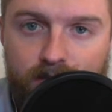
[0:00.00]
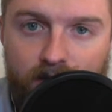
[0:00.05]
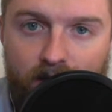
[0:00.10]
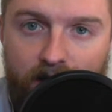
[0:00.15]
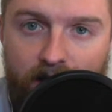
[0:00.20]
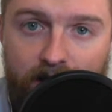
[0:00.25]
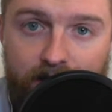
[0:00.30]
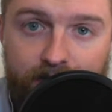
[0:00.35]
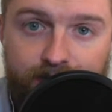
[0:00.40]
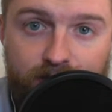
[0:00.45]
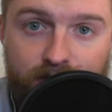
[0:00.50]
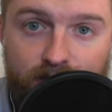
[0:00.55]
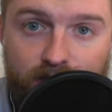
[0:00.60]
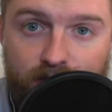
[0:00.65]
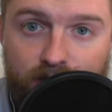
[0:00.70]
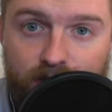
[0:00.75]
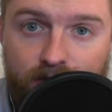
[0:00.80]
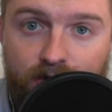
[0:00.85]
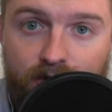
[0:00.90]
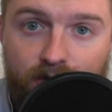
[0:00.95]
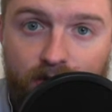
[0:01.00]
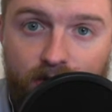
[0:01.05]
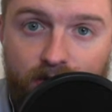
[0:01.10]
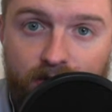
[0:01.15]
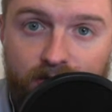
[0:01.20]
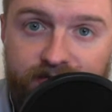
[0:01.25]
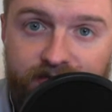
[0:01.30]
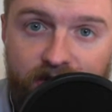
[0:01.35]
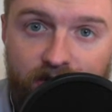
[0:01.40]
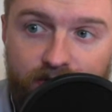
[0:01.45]
after
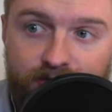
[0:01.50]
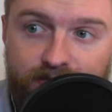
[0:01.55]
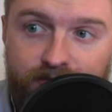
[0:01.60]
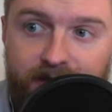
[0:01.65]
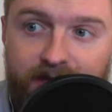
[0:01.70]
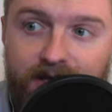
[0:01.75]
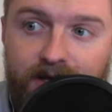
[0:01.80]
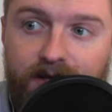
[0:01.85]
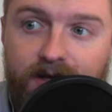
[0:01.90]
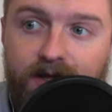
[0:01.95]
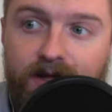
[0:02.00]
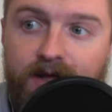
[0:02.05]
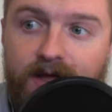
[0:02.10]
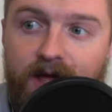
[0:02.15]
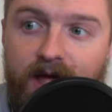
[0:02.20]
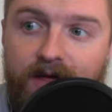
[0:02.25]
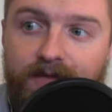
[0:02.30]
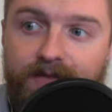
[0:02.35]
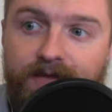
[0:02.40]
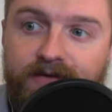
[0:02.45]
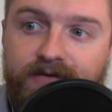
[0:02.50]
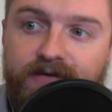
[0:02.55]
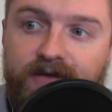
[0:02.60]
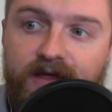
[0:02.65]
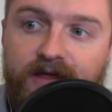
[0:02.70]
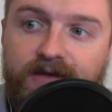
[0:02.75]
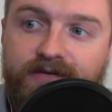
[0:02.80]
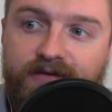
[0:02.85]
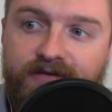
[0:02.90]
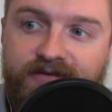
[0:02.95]
your sales meeting. And this
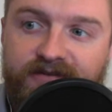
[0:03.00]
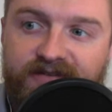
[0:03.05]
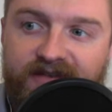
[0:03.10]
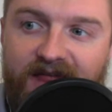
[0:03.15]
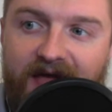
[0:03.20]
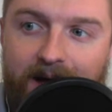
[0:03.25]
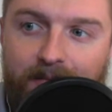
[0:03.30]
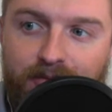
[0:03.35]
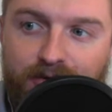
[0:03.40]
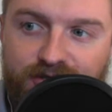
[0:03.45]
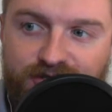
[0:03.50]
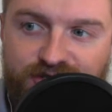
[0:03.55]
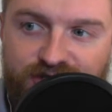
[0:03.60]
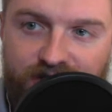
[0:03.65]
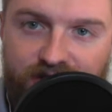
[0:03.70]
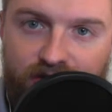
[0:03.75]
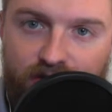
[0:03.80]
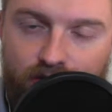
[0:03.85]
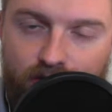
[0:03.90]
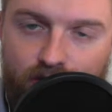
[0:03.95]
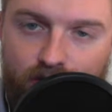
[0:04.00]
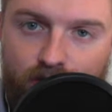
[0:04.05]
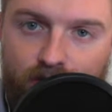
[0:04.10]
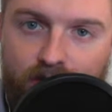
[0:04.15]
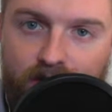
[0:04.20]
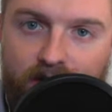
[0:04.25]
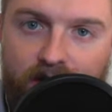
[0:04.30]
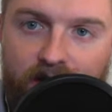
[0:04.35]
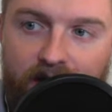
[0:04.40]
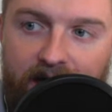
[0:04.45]
is establishing you
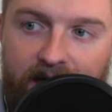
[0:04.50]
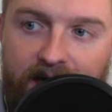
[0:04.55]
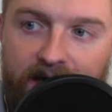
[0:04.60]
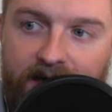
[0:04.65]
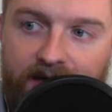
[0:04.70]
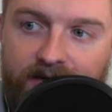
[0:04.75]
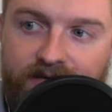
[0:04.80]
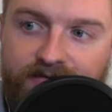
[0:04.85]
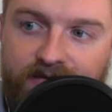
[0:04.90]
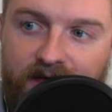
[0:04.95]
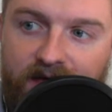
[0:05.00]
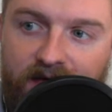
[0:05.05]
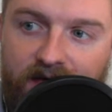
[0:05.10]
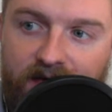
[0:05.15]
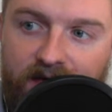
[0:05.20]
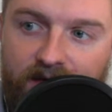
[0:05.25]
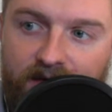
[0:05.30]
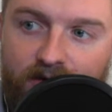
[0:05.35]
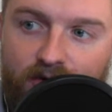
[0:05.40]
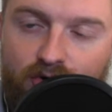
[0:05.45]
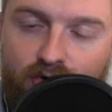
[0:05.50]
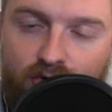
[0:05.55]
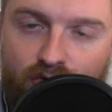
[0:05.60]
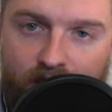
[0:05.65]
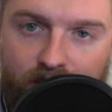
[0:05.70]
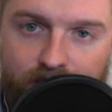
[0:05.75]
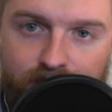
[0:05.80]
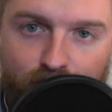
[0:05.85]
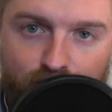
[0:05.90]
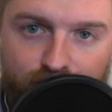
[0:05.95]
as a
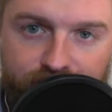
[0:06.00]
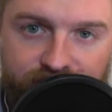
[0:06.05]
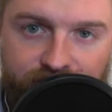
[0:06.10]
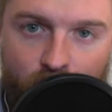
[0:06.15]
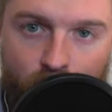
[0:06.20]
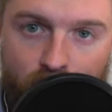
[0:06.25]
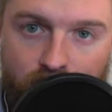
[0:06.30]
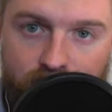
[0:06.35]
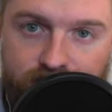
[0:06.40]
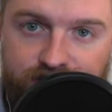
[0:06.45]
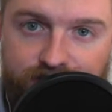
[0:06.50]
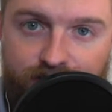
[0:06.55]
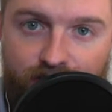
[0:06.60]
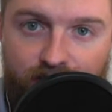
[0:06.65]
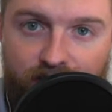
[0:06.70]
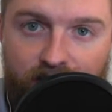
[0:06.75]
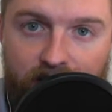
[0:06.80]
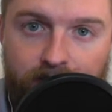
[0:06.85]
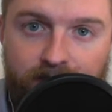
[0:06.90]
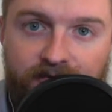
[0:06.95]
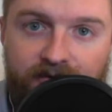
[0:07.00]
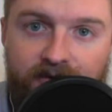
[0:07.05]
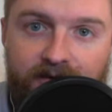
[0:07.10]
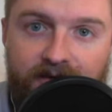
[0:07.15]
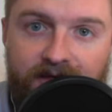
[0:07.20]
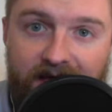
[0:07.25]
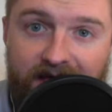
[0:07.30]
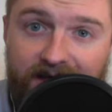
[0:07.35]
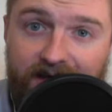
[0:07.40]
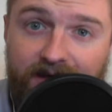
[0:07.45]
credible source for them to
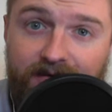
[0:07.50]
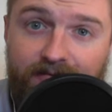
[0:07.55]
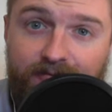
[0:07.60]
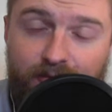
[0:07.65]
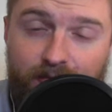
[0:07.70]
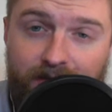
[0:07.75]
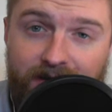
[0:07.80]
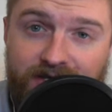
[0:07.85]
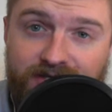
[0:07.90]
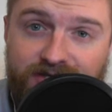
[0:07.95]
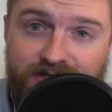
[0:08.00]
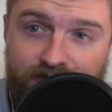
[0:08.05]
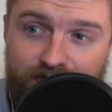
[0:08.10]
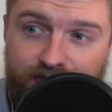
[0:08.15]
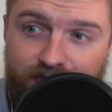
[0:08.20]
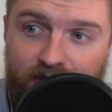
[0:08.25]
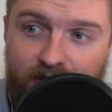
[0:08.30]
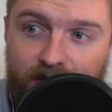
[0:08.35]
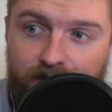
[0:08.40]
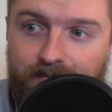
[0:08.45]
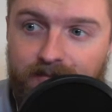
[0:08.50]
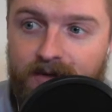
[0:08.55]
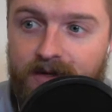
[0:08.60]
get information from.